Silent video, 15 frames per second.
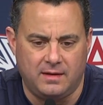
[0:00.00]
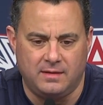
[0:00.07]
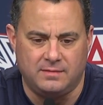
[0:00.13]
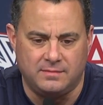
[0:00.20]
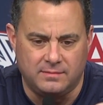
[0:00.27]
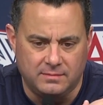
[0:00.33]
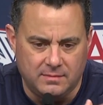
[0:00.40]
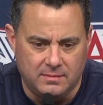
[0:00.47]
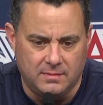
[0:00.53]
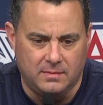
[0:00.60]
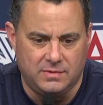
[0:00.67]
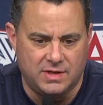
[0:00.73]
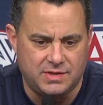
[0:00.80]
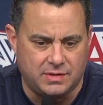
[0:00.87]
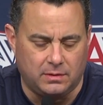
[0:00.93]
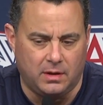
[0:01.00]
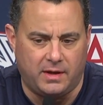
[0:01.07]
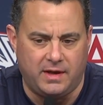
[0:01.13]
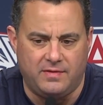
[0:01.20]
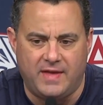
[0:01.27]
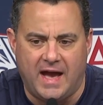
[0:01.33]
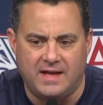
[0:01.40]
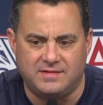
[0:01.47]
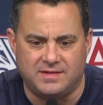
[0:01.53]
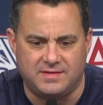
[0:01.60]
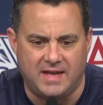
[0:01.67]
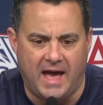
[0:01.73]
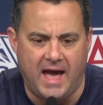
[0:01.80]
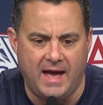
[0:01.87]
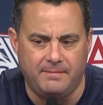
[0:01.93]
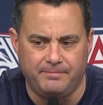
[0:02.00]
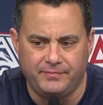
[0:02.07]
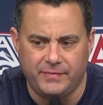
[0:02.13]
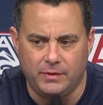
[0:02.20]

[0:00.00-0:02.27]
and just look at that stat